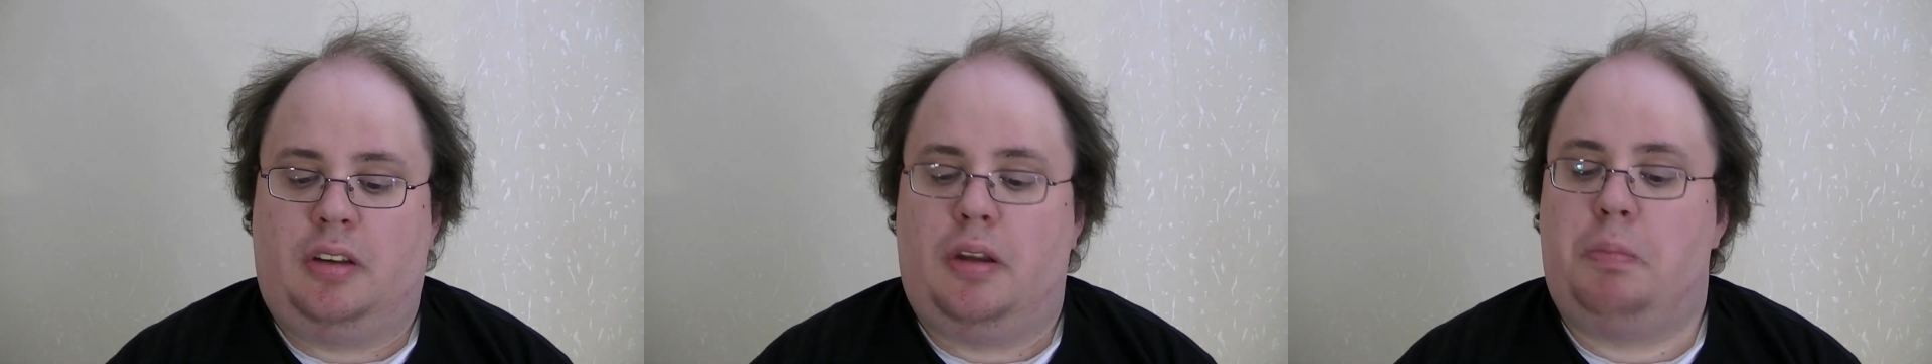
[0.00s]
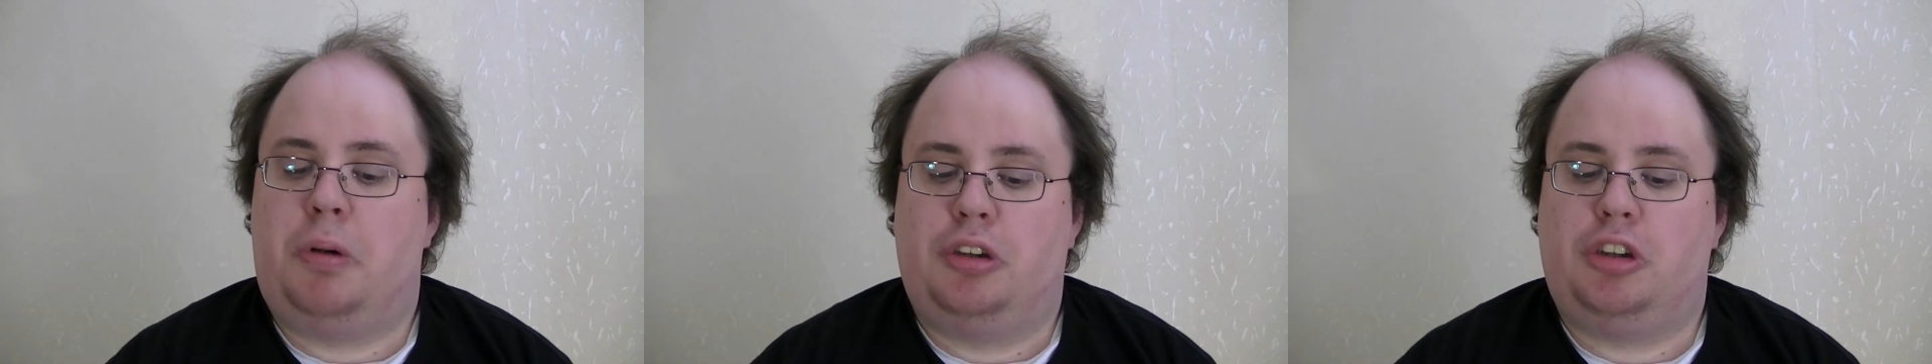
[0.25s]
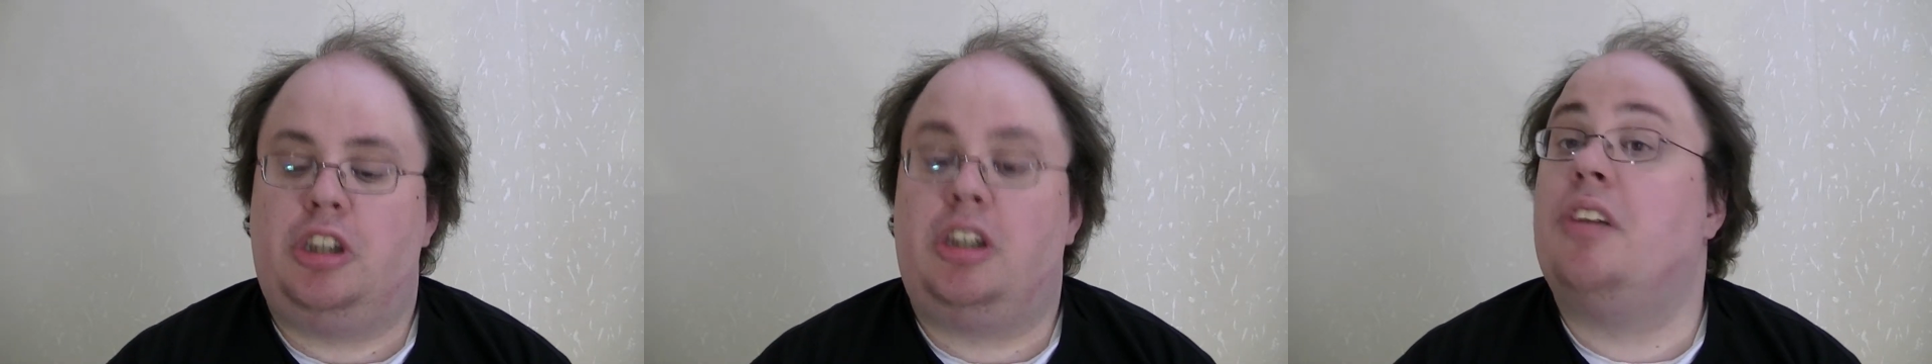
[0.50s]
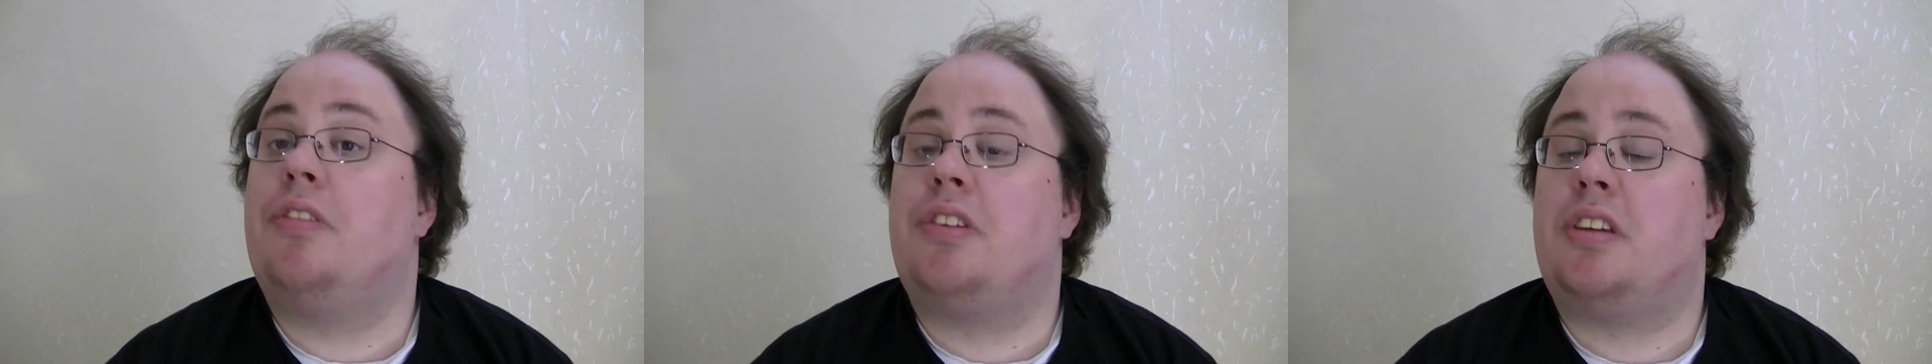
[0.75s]
The
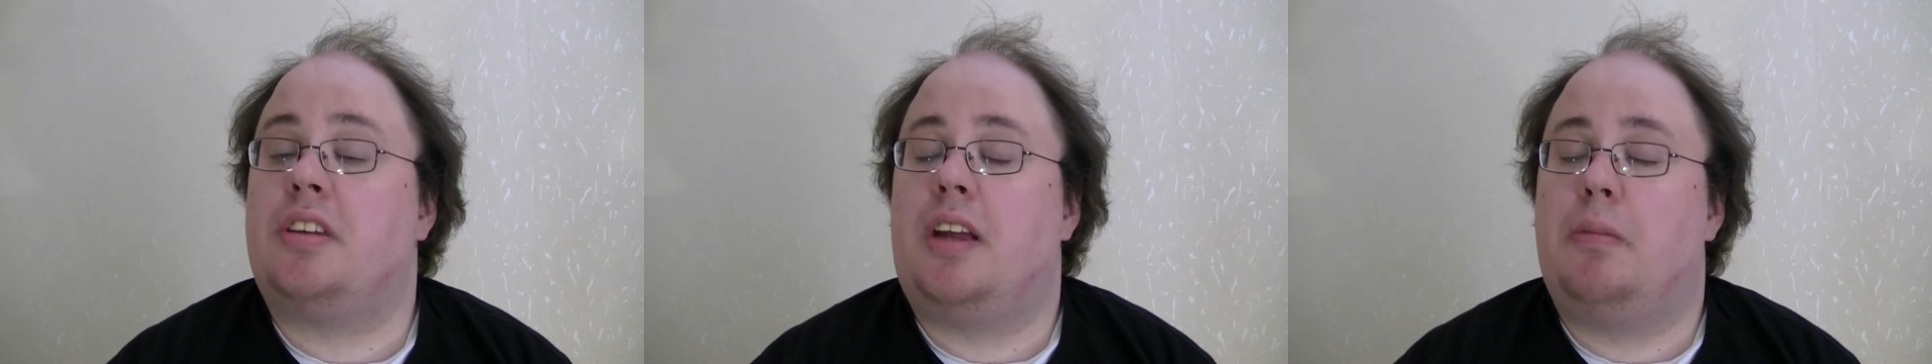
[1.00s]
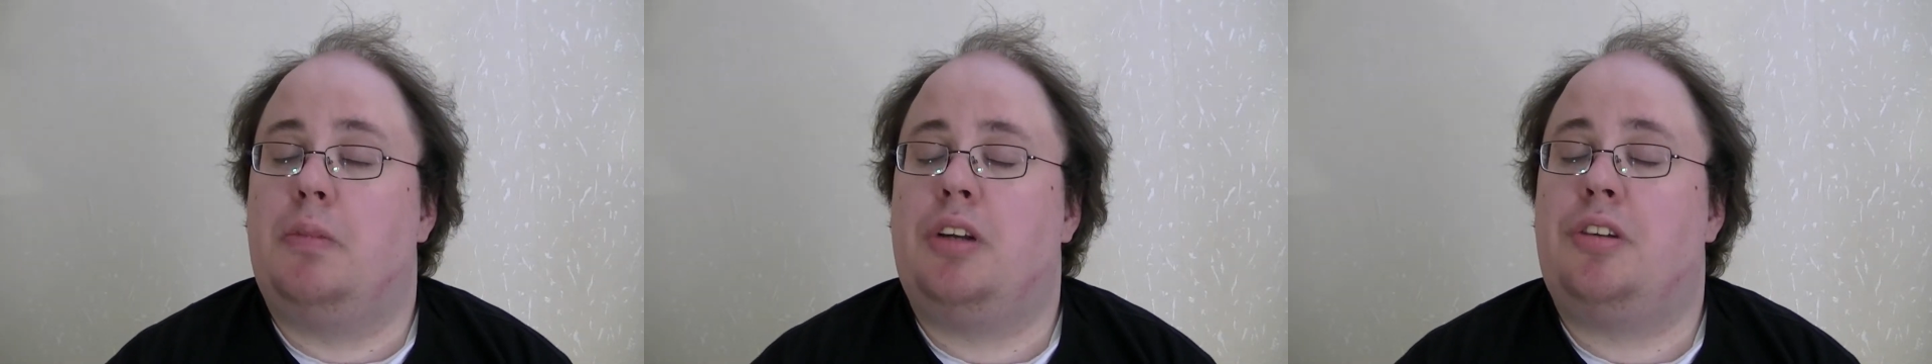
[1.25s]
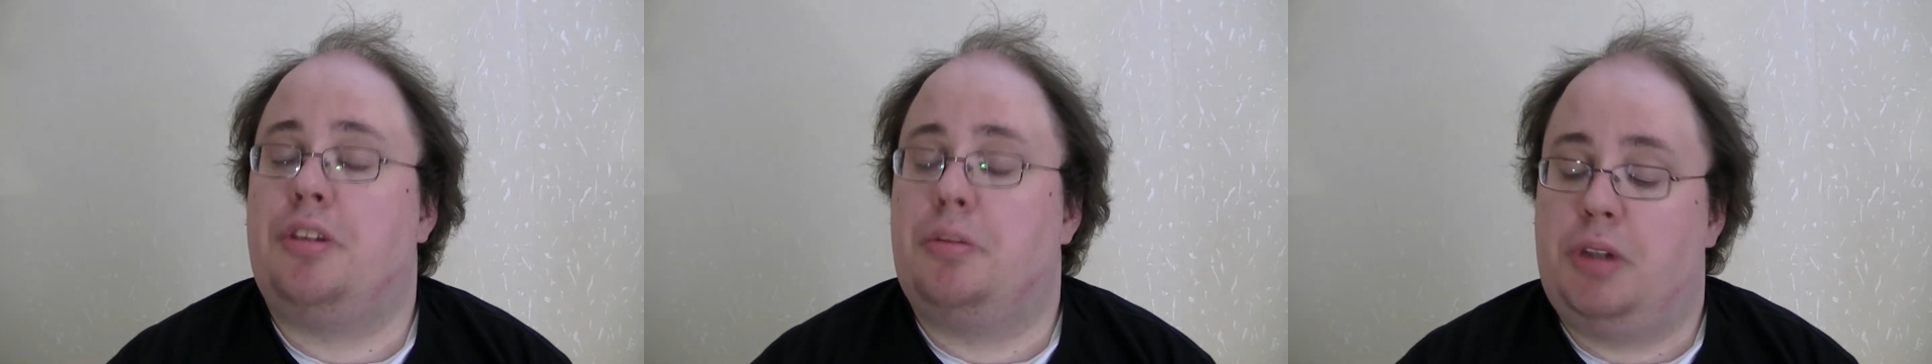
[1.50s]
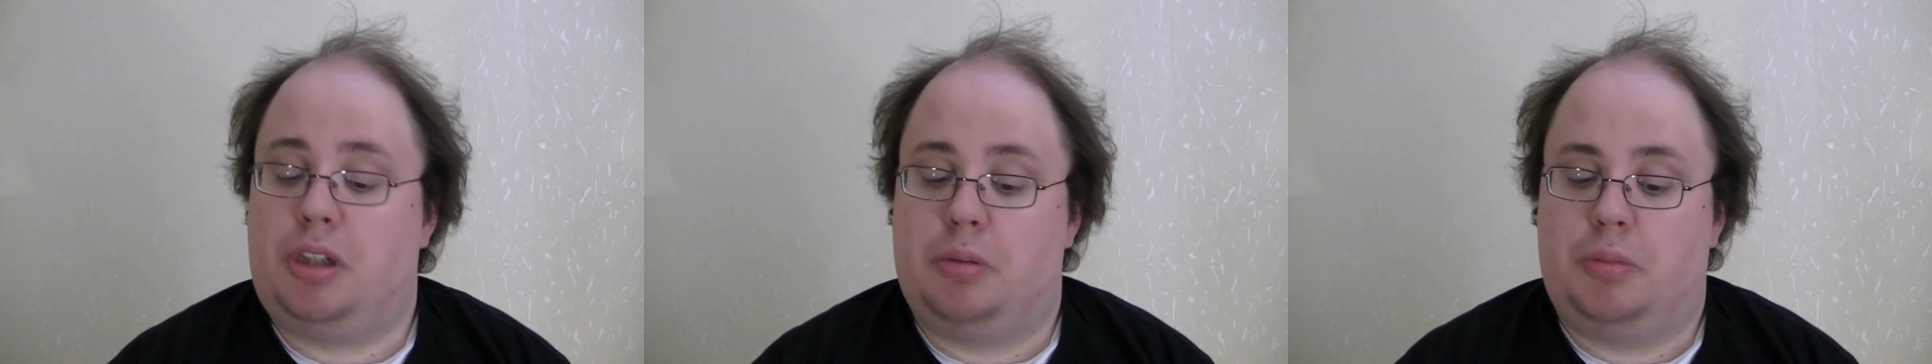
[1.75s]
potion gives them
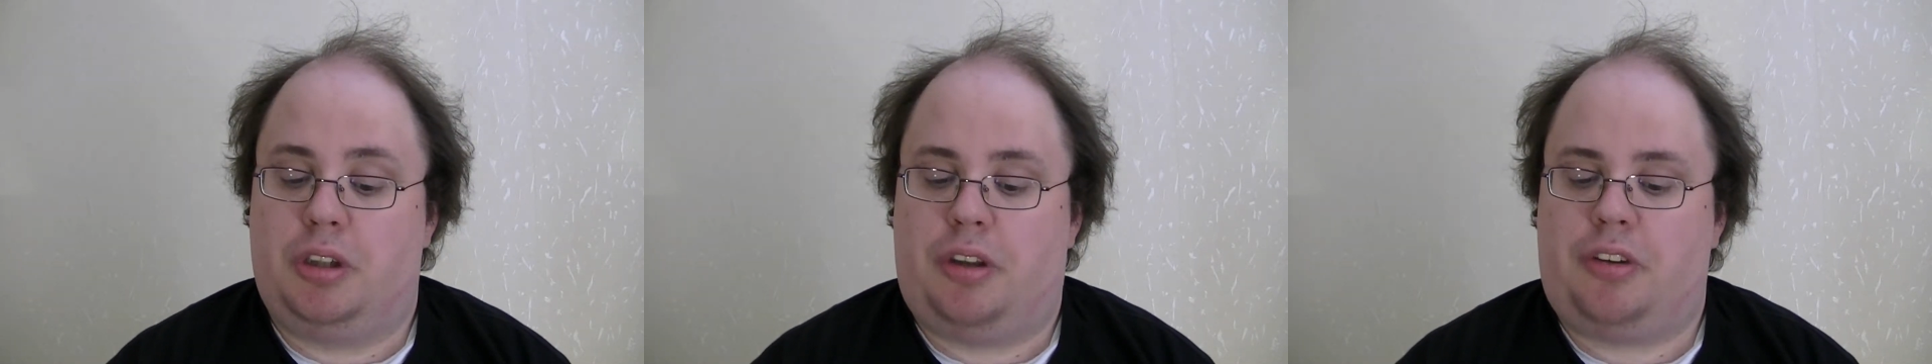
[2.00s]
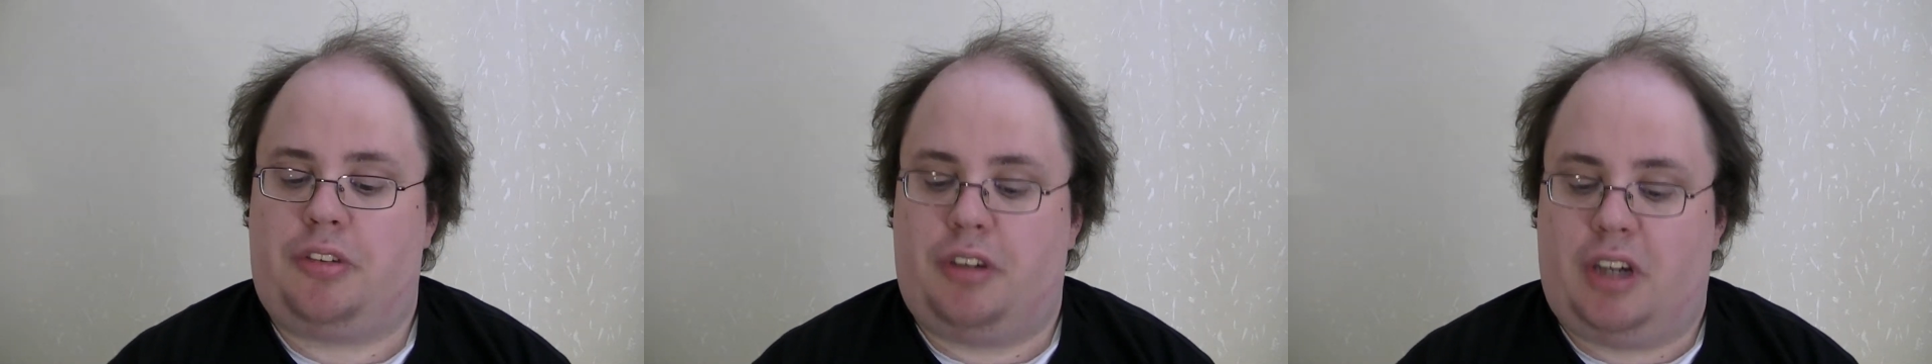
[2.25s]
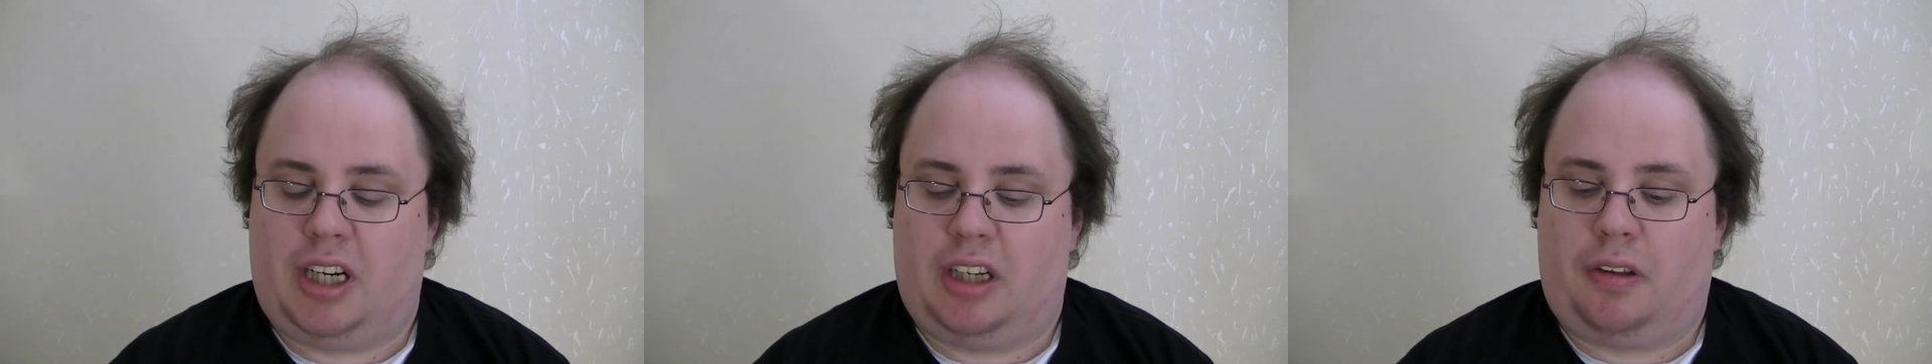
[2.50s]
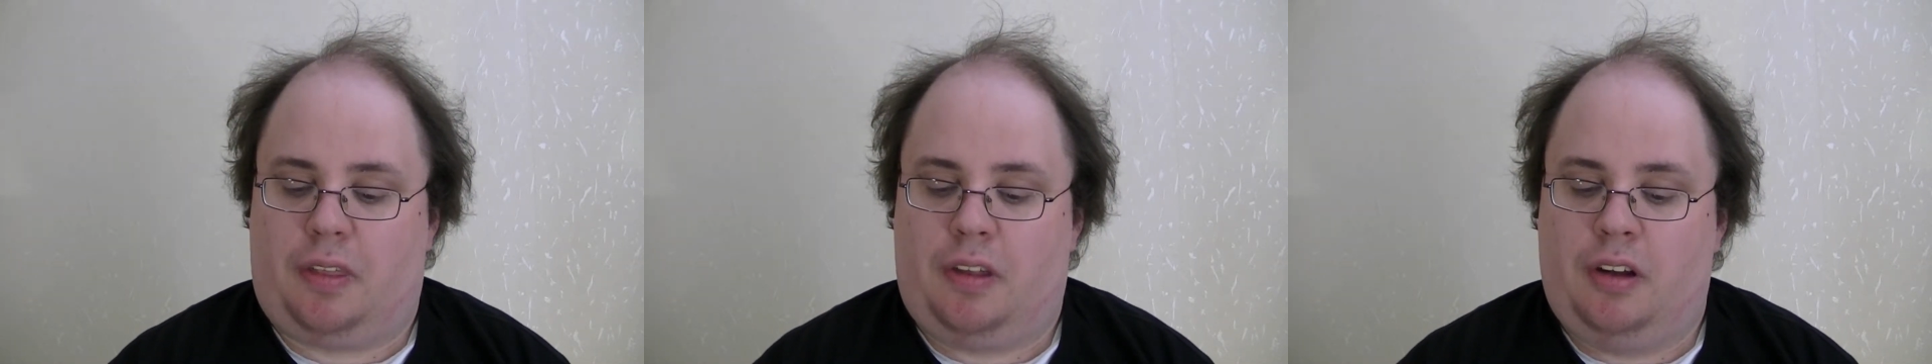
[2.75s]
superhuman strength.